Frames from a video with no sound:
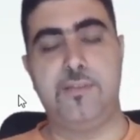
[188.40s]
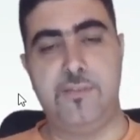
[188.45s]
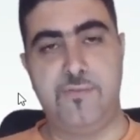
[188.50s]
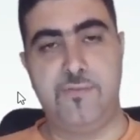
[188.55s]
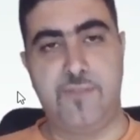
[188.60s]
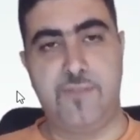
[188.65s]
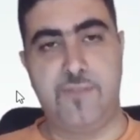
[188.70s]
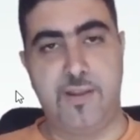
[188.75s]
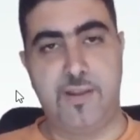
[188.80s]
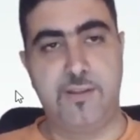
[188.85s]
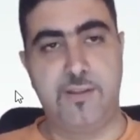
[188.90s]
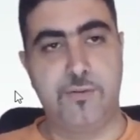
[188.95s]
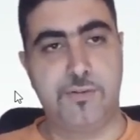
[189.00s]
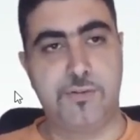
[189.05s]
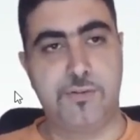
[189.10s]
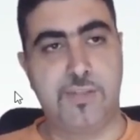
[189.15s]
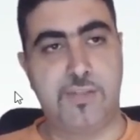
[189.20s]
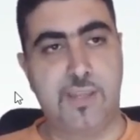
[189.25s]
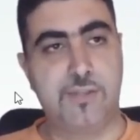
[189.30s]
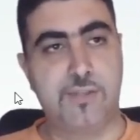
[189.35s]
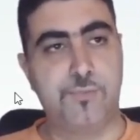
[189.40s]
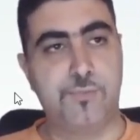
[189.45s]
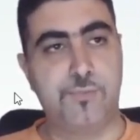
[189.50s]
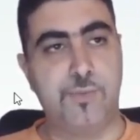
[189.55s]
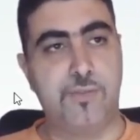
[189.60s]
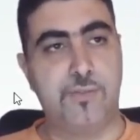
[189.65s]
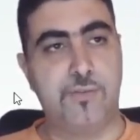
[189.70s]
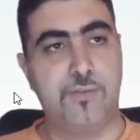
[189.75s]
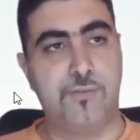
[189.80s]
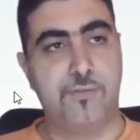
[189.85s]
define your sketch
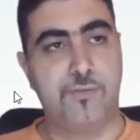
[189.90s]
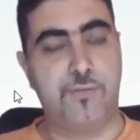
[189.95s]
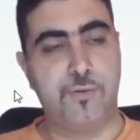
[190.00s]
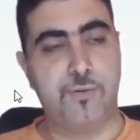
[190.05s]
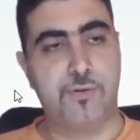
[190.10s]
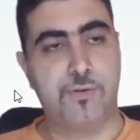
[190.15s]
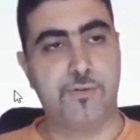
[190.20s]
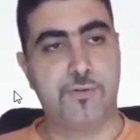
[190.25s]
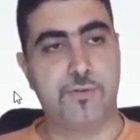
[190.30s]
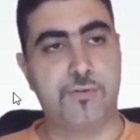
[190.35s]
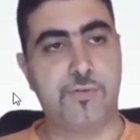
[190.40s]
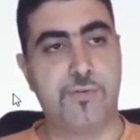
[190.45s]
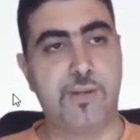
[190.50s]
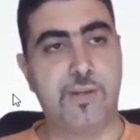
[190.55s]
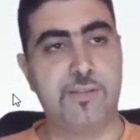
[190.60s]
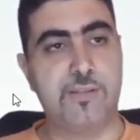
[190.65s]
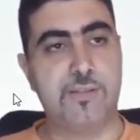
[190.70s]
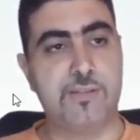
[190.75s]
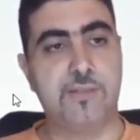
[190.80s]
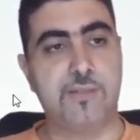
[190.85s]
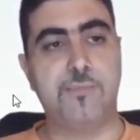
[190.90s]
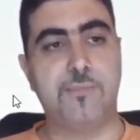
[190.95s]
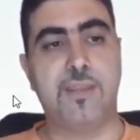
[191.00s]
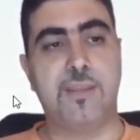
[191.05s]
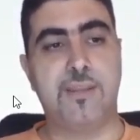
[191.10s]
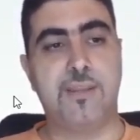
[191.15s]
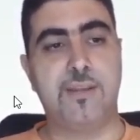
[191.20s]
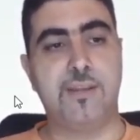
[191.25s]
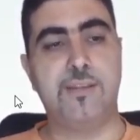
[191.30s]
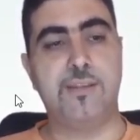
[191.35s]
with fewer constraints and
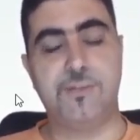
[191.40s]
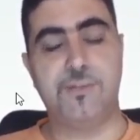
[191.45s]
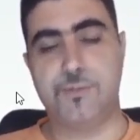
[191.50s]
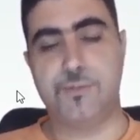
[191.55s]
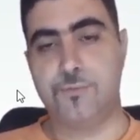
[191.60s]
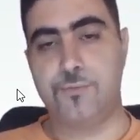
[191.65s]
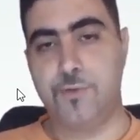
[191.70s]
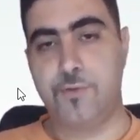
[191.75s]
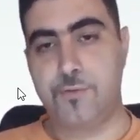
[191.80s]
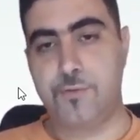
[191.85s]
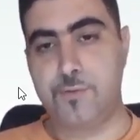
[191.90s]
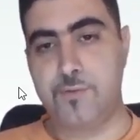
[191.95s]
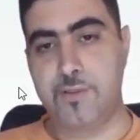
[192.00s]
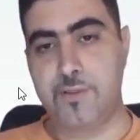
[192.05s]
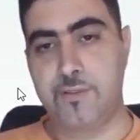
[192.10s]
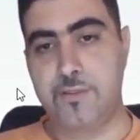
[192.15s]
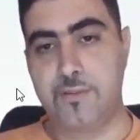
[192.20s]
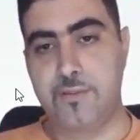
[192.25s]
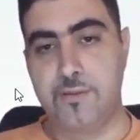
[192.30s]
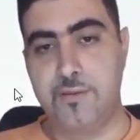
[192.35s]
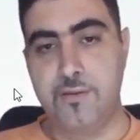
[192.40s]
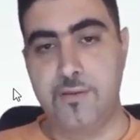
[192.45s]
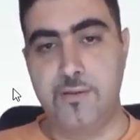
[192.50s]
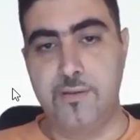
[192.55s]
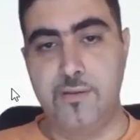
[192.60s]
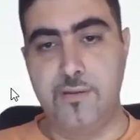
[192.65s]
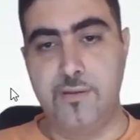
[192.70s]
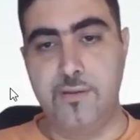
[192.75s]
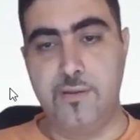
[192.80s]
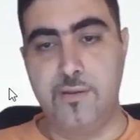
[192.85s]
make it easier to work with
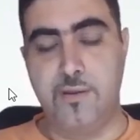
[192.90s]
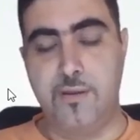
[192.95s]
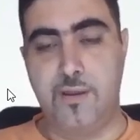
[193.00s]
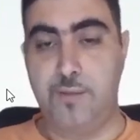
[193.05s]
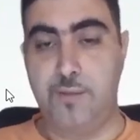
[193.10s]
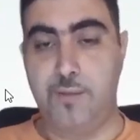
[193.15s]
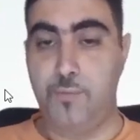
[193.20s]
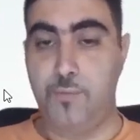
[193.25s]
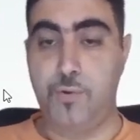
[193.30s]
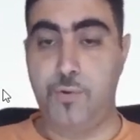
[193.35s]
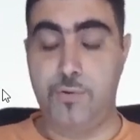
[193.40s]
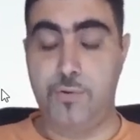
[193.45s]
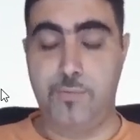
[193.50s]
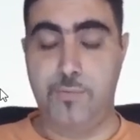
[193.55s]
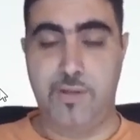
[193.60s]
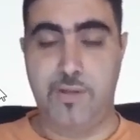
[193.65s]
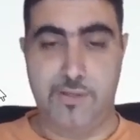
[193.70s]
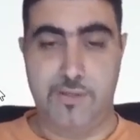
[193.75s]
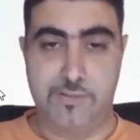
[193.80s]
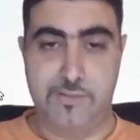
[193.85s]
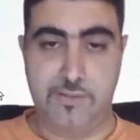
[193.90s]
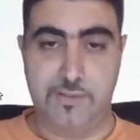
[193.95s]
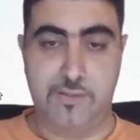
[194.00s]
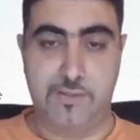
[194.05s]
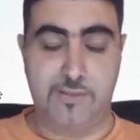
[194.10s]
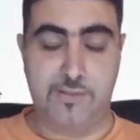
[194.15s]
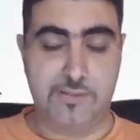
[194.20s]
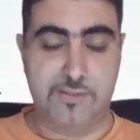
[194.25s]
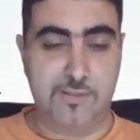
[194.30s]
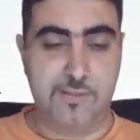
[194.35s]
and more robust
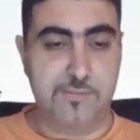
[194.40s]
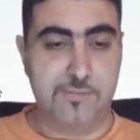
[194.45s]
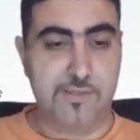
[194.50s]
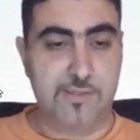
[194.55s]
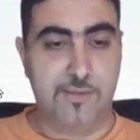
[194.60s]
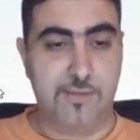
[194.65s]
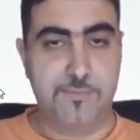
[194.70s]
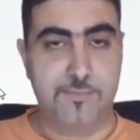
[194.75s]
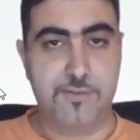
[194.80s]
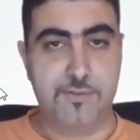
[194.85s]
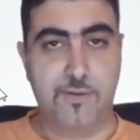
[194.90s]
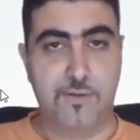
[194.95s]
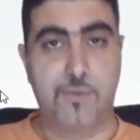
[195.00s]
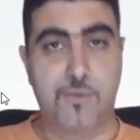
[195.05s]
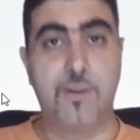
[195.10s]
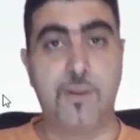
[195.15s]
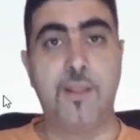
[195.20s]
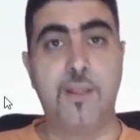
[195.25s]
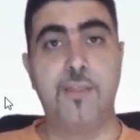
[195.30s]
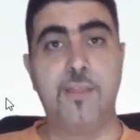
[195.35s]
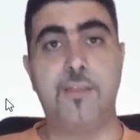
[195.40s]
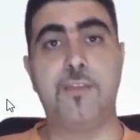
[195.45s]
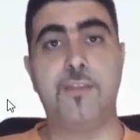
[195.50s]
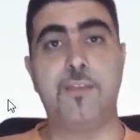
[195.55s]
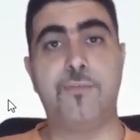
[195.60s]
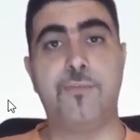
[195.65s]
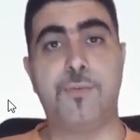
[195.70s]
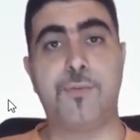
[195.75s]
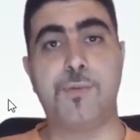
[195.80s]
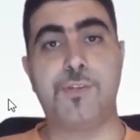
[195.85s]
at the same time. So
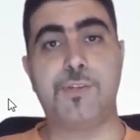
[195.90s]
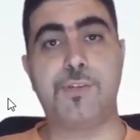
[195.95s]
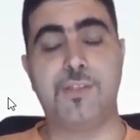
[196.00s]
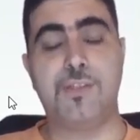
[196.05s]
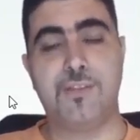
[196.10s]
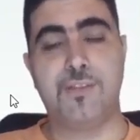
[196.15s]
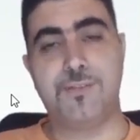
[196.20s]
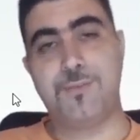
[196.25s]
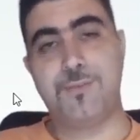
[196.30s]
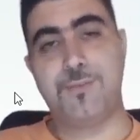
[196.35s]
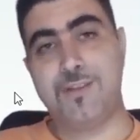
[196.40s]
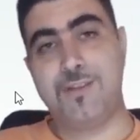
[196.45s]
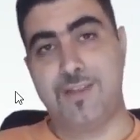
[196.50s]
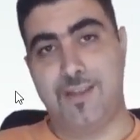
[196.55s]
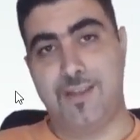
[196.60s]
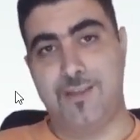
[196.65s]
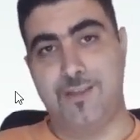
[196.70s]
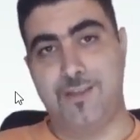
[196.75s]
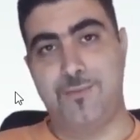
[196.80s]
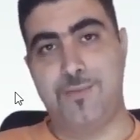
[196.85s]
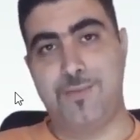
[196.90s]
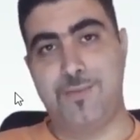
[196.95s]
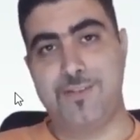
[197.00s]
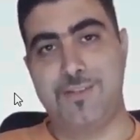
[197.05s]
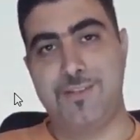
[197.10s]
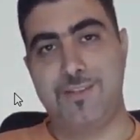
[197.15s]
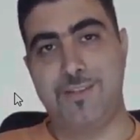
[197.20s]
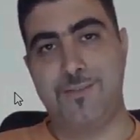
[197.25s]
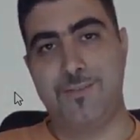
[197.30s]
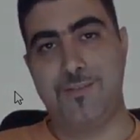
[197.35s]
thank you for watching this one. I hope I
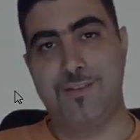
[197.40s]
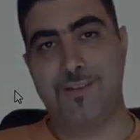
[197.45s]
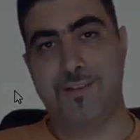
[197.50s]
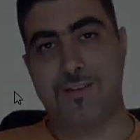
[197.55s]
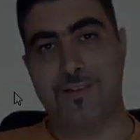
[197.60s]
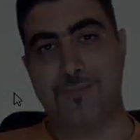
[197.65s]
see you on the